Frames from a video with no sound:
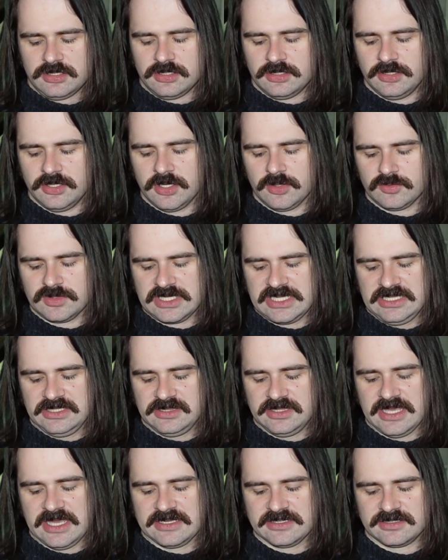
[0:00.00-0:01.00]
No
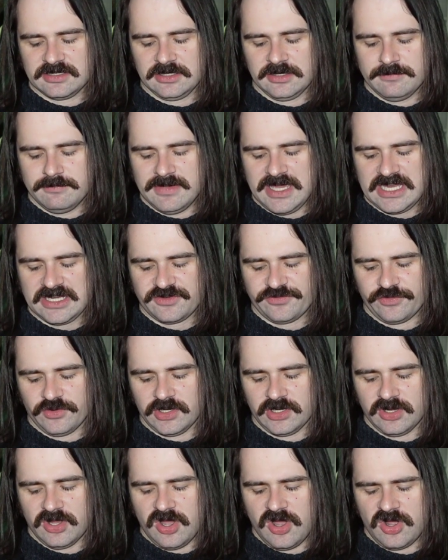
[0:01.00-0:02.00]
need then to lament for
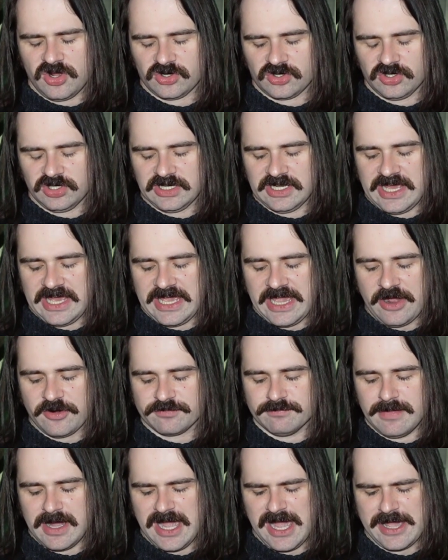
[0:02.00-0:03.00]
long or lay
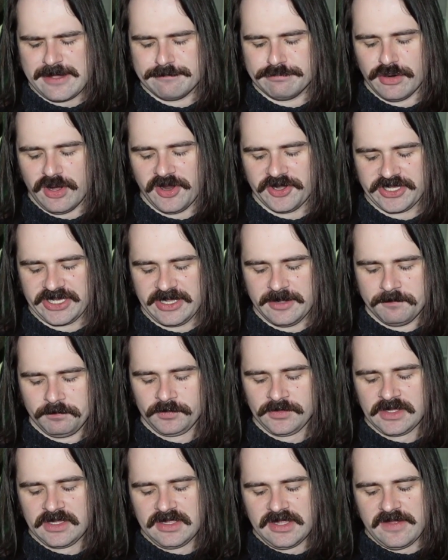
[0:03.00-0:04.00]
out my body.
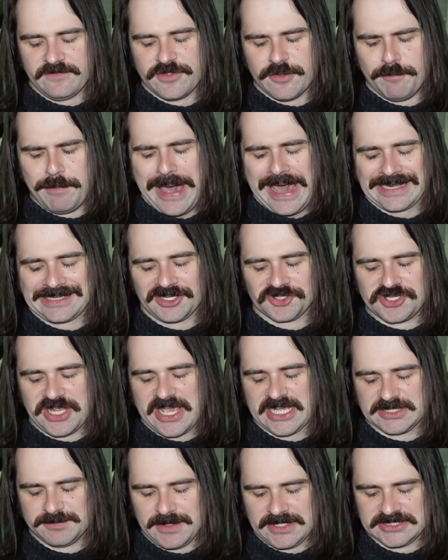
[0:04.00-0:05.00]
If the battle
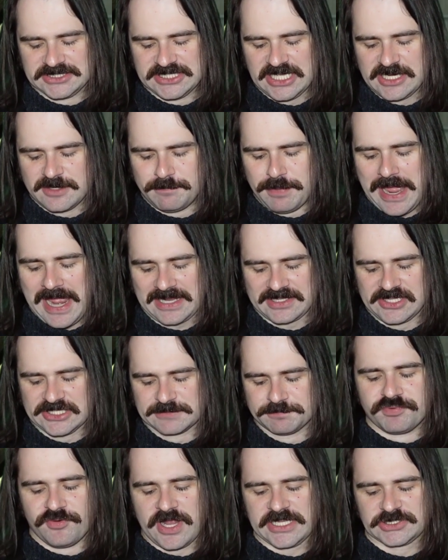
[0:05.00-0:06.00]
takes me, send back
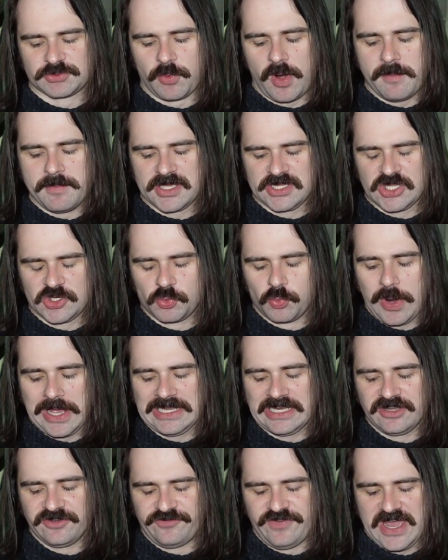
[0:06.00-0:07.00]
this breast webbing that
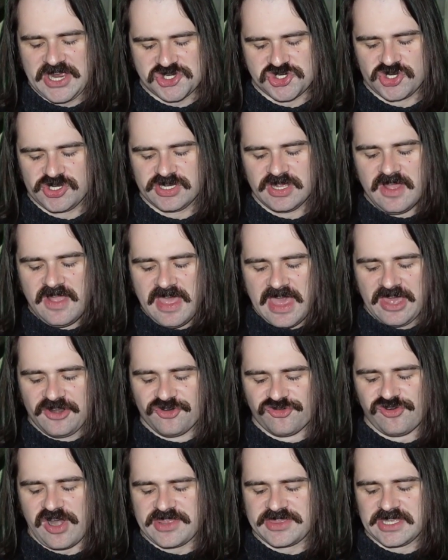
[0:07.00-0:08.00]
Welland fashioned
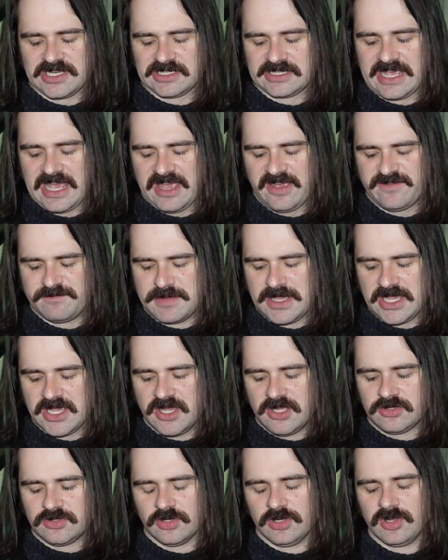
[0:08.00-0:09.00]
and Hrethel gave
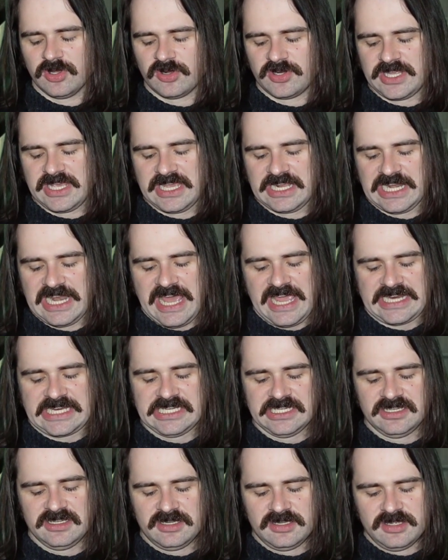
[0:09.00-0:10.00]
me to Lord
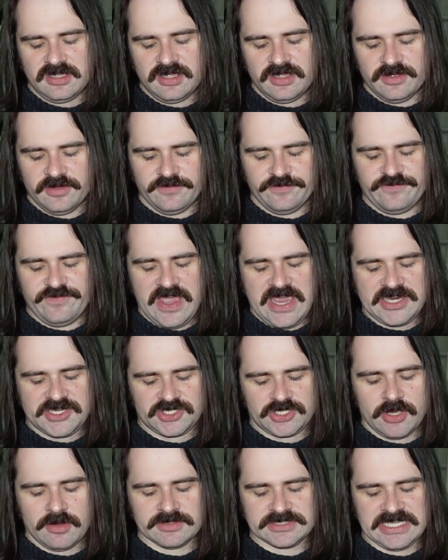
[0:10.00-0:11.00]
Higelac.
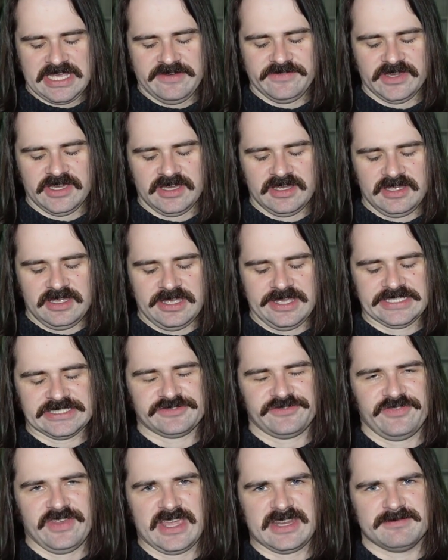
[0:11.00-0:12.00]
Fate goes ever
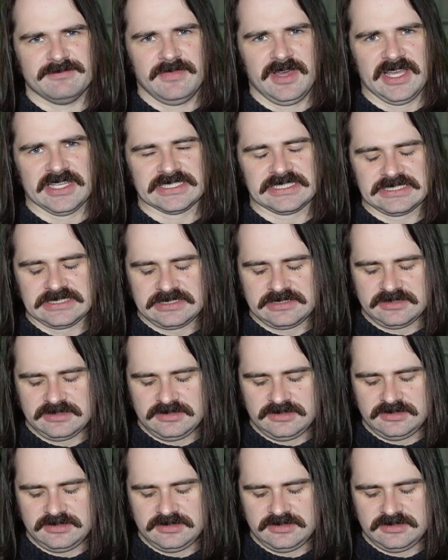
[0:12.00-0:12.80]
as fate must.